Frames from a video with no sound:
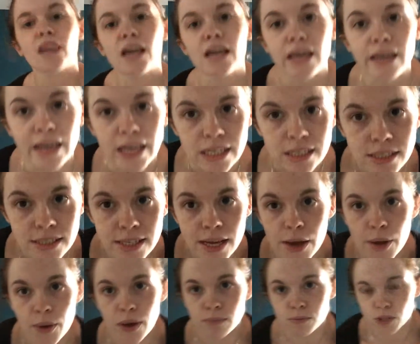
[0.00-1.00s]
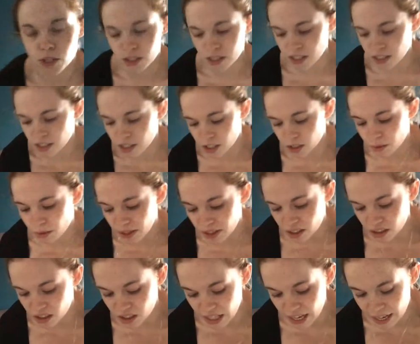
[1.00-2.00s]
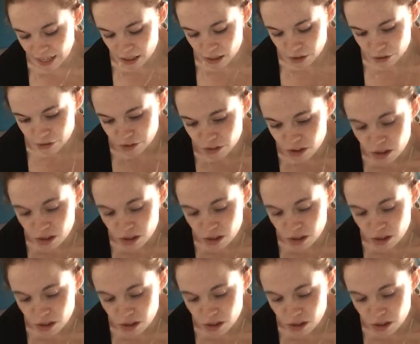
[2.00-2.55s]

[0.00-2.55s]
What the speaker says: Okay, so I'm just going to do a kind of